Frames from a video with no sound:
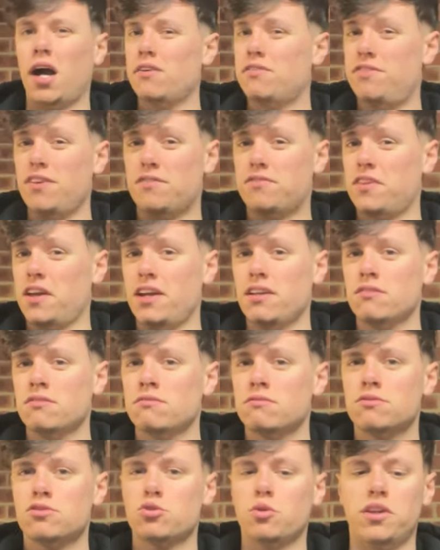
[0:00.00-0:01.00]
15,
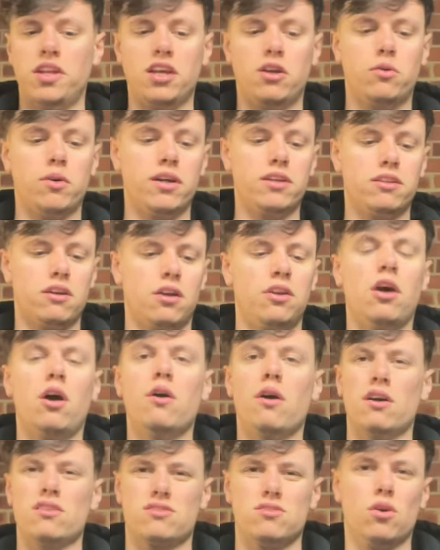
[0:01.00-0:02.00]
20 quid, I know
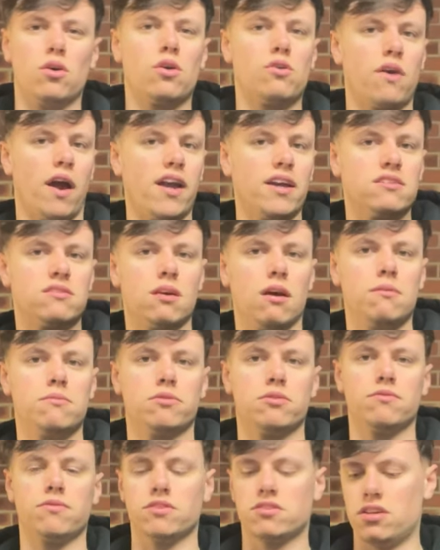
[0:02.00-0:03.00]
that's not great in
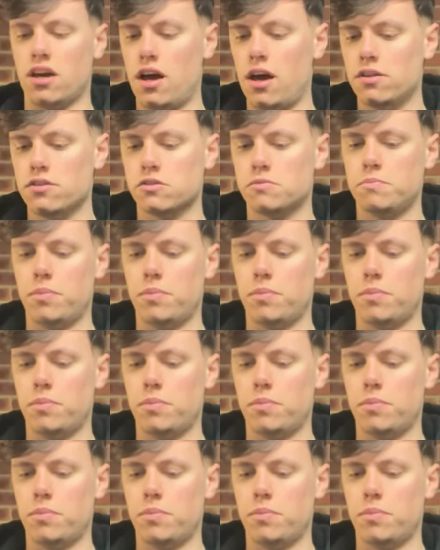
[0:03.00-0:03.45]
terms of returns,